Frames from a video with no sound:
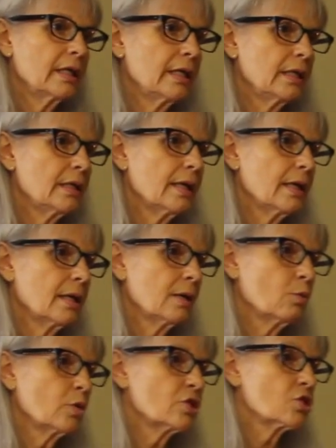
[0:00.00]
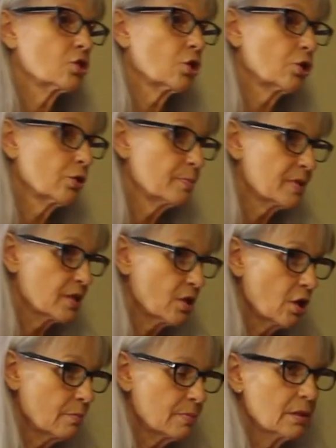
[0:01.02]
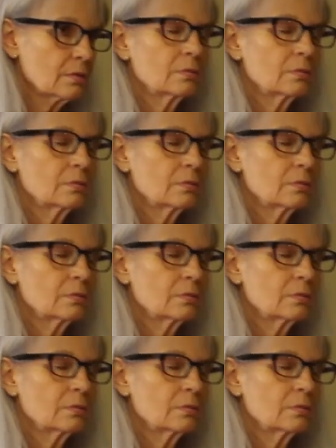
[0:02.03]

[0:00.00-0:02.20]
He was curb stomped.